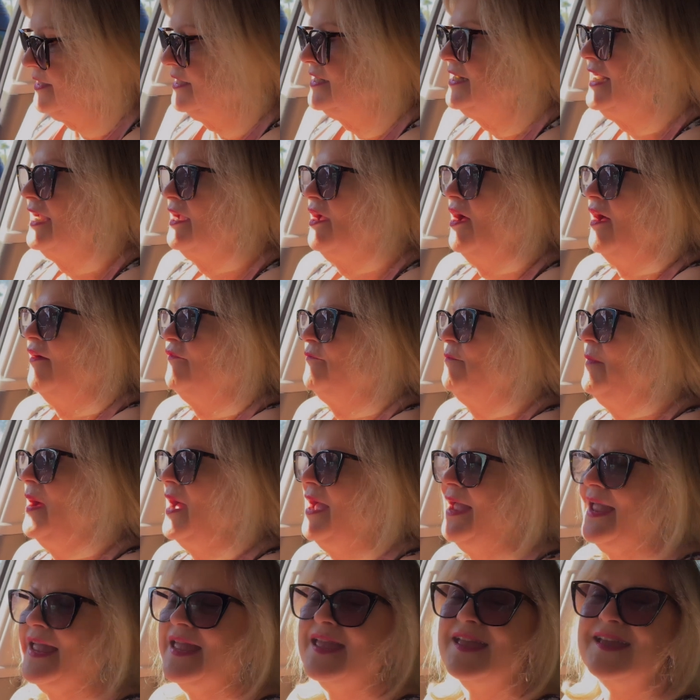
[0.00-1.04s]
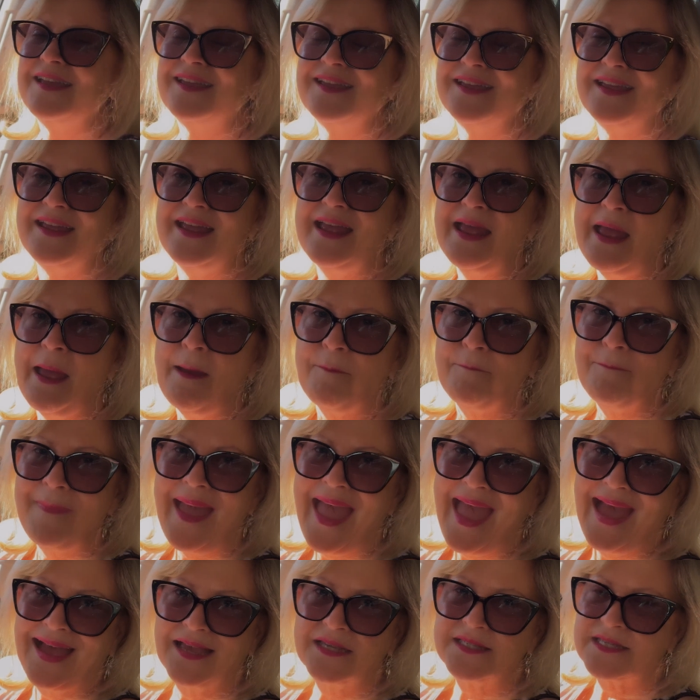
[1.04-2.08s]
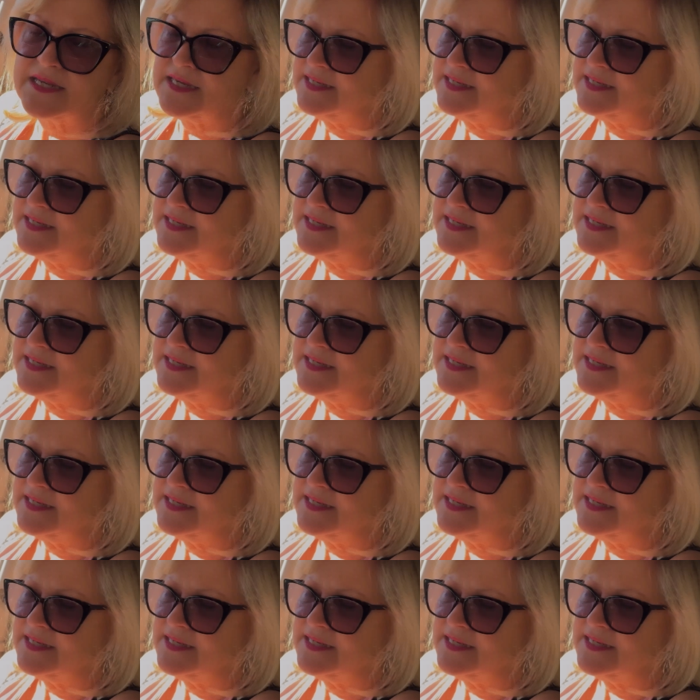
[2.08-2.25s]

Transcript: to take off my mask